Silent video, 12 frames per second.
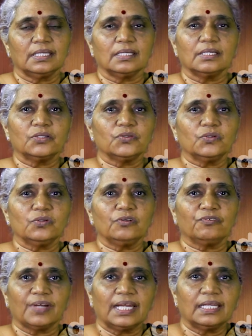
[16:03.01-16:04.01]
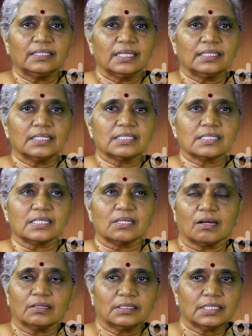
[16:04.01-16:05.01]
you will find that it's
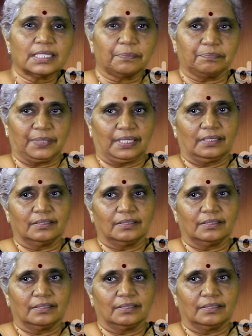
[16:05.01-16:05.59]
not a temple.